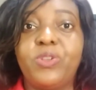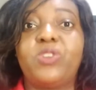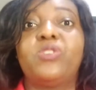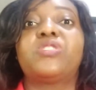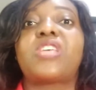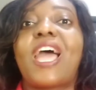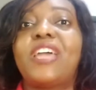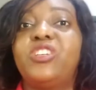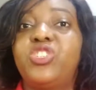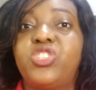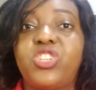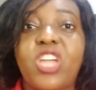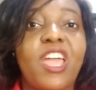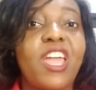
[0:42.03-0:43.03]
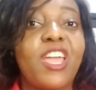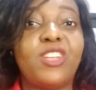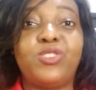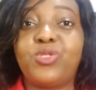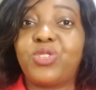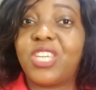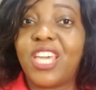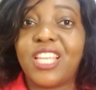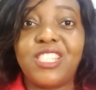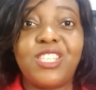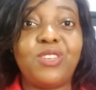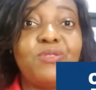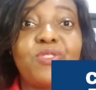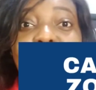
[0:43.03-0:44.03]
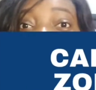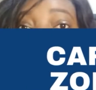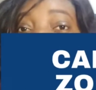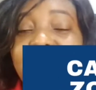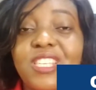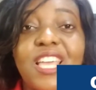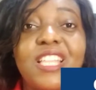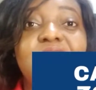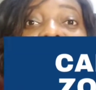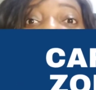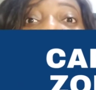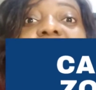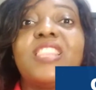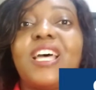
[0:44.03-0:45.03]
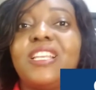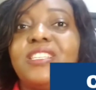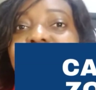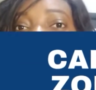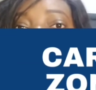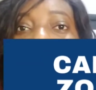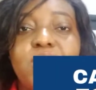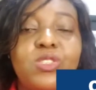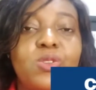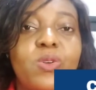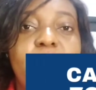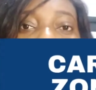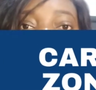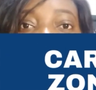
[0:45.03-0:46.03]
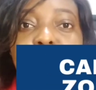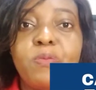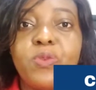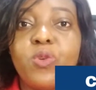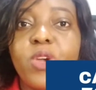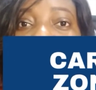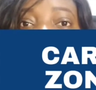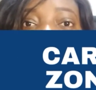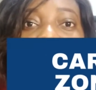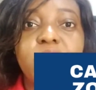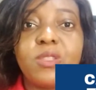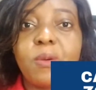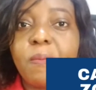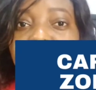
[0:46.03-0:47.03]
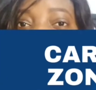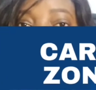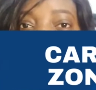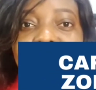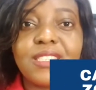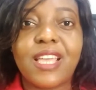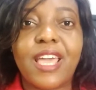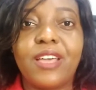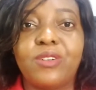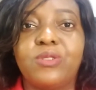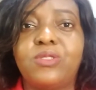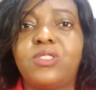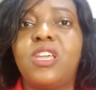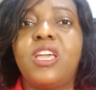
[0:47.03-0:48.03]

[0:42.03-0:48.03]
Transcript: because I share educative content that is meant to help you enjoy the best health